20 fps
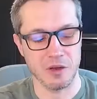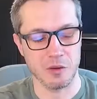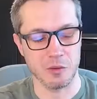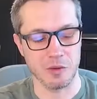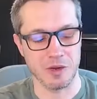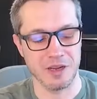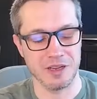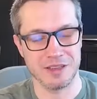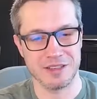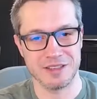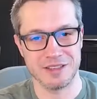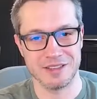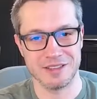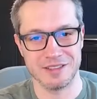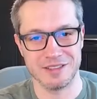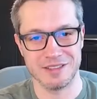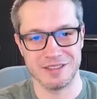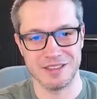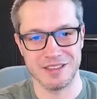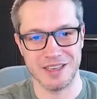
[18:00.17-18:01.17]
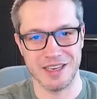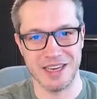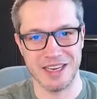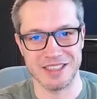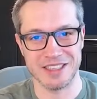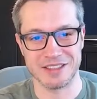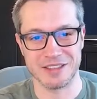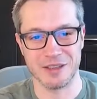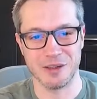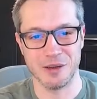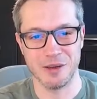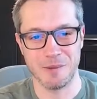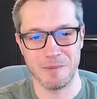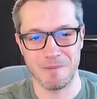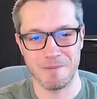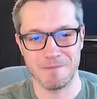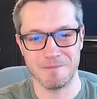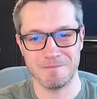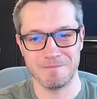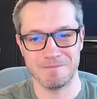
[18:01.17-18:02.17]
All right, is it all?
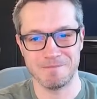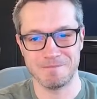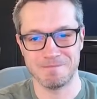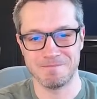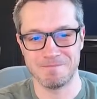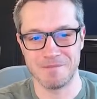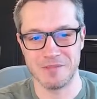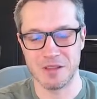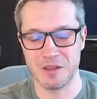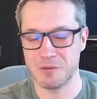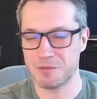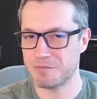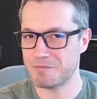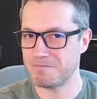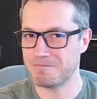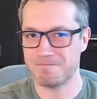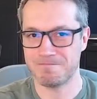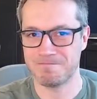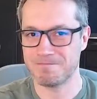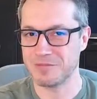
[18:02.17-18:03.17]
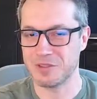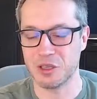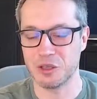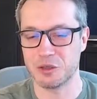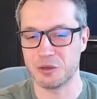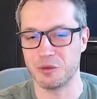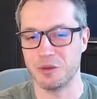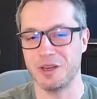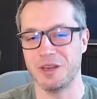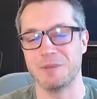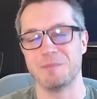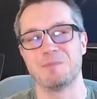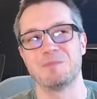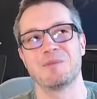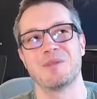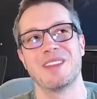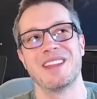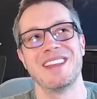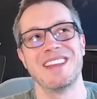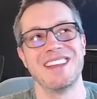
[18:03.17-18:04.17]
Not really.
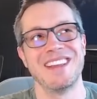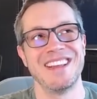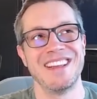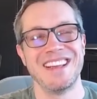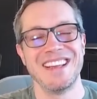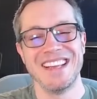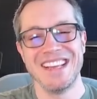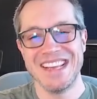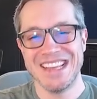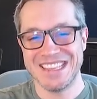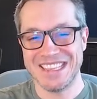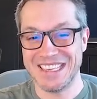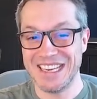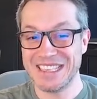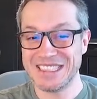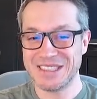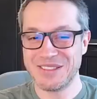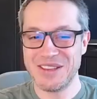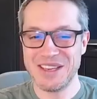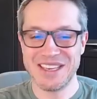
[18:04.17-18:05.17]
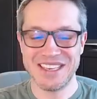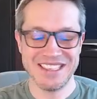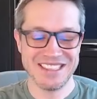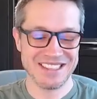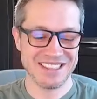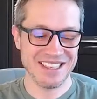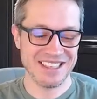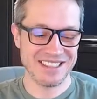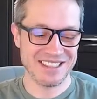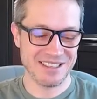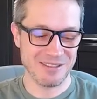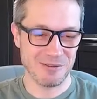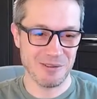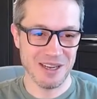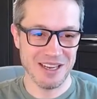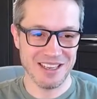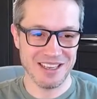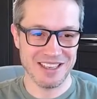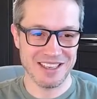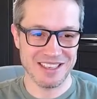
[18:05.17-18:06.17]
The next thing is that,
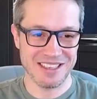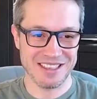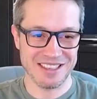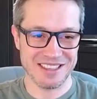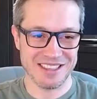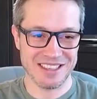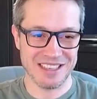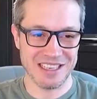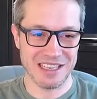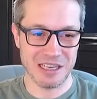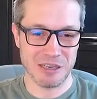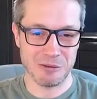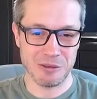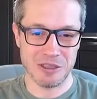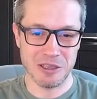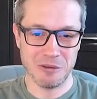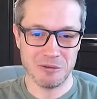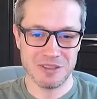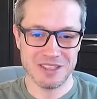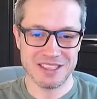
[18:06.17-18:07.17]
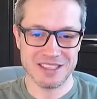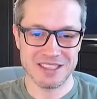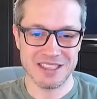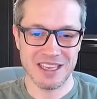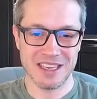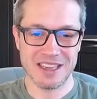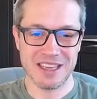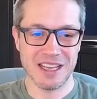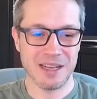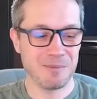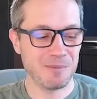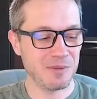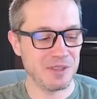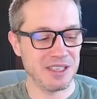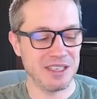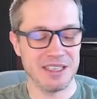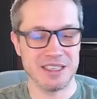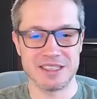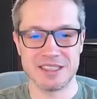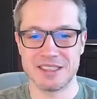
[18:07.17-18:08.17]
well, we know this data
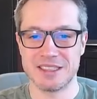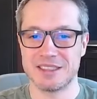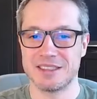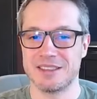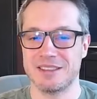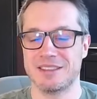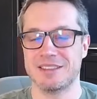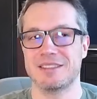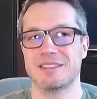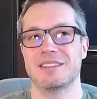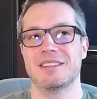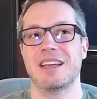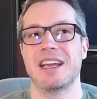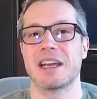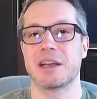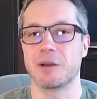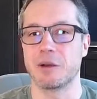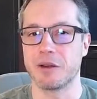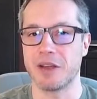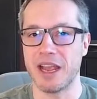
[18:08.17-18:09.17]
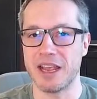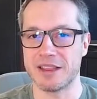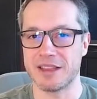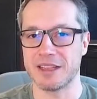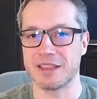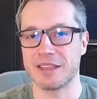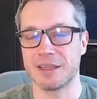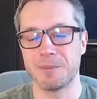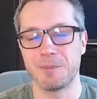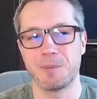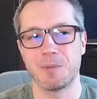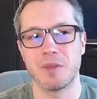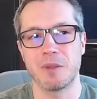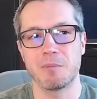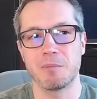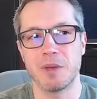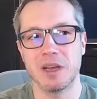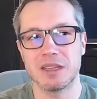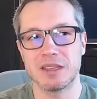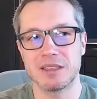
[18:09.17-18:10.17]
is aggregated,
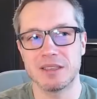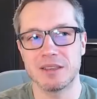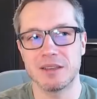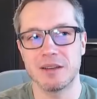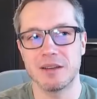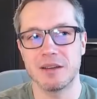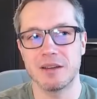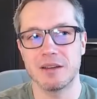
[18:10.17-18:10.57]
but